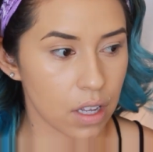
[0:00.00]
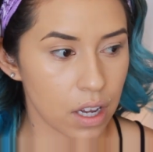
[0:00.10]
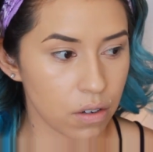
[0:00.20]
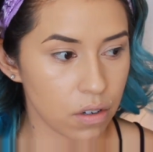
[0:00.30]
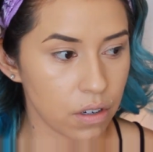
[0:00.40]

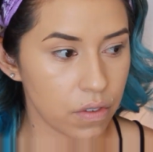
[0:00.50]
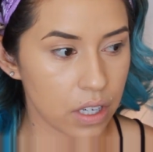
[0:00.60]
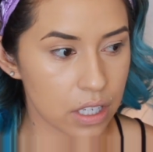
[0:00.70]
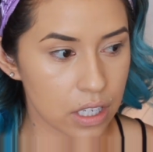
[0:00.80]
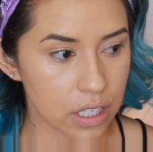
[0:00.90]
I don't know if you
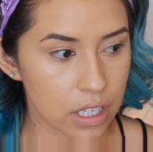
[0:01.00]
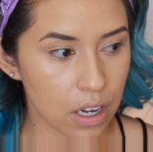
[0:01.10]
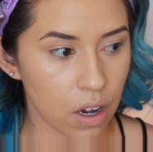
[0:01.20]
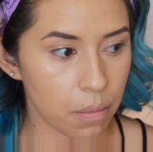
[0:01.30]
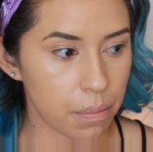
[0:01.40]
guys can see
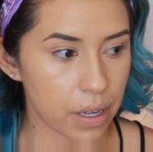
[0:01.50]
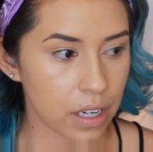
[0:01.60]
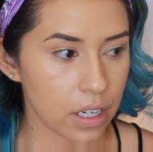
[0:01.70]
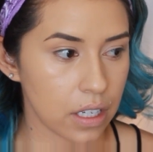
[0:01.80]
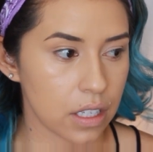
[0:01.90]
how
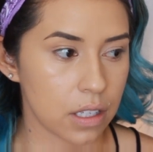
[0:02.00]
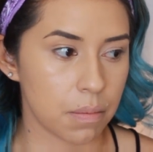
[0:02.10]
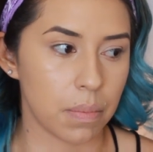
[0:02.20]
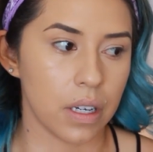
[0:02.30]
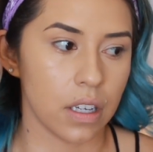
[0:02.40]
big it is,
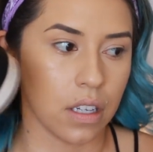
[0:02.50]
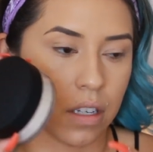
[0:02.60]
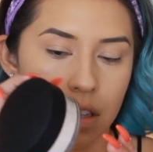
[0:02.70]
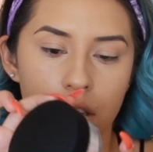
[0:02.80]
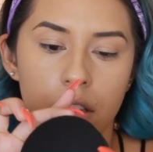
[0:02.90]
but
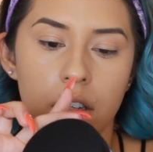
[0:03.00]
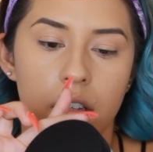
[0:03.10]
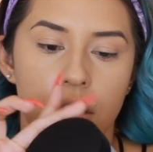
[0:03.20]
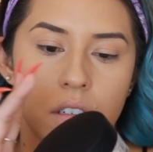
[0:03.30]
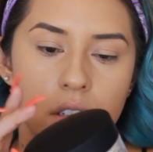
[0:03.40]

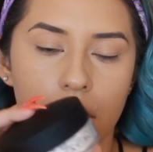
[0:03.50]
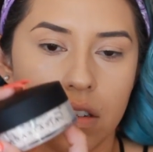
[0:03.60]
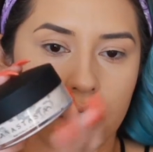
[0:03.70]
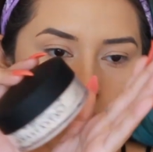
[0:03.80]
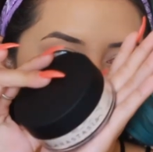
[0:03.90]

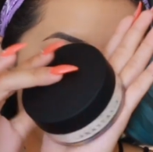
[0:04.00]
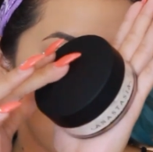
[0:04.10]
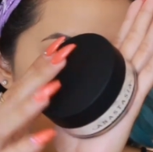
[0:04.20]
it's